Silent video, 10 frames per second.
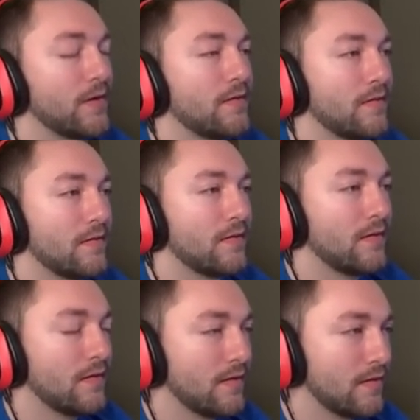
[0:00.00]
Yeah.
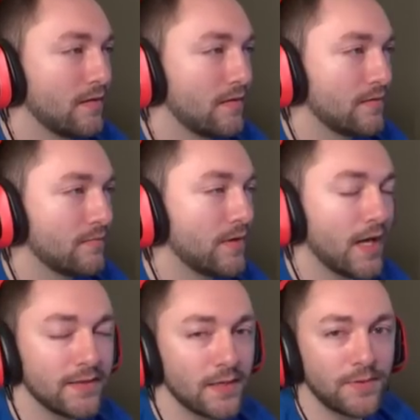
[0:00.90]
Friendship. We
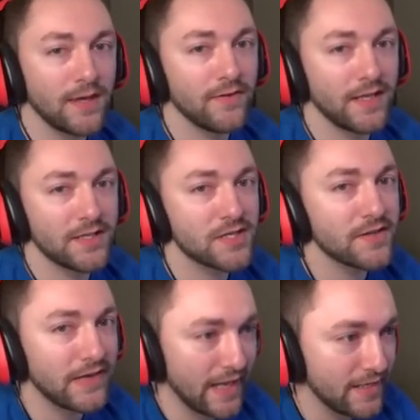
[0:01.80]
end up killing each
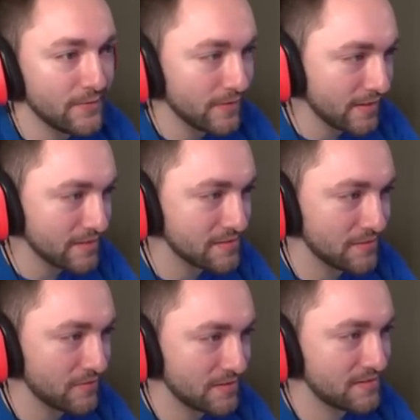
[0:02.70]
other anyway,
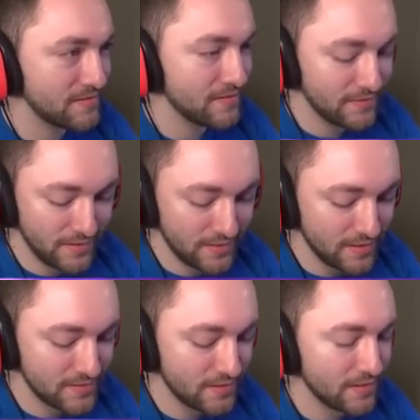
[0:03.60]
so it
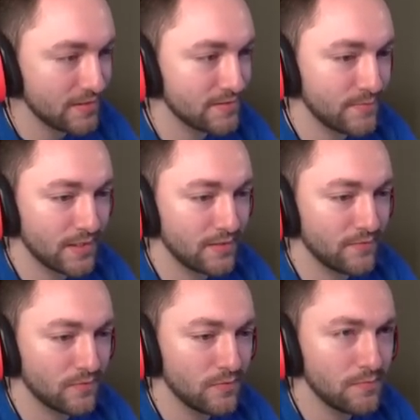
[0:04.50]
doesn't make a
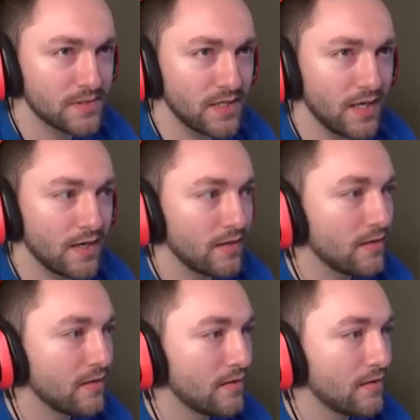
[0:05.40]
difference. What was that?
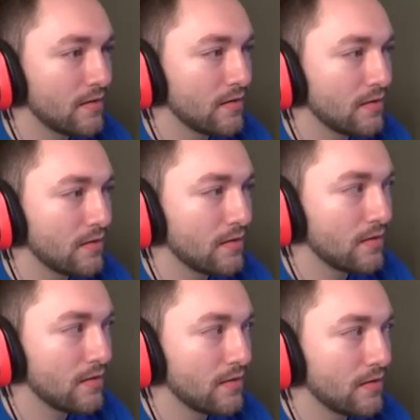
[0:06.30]
What?
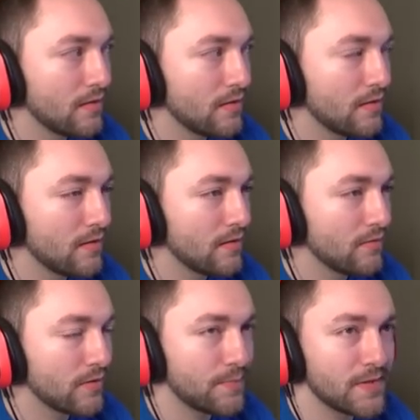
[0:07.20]

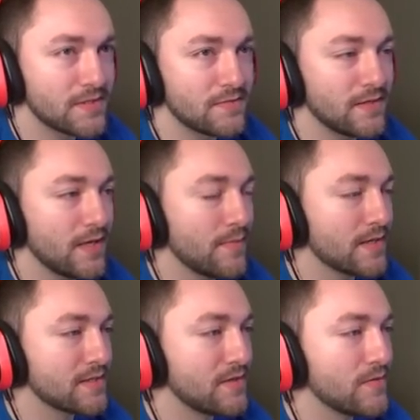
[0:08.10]
When I press 3, it
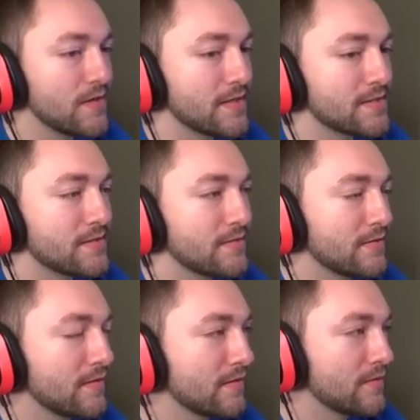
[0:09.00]
makes a noise.
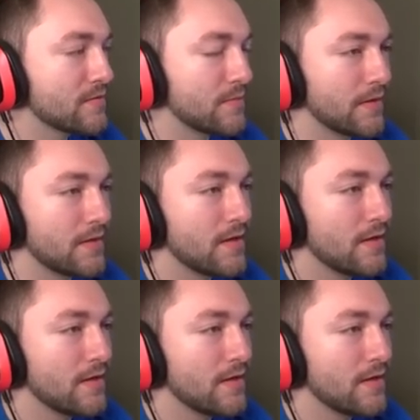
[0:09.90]
That was weird.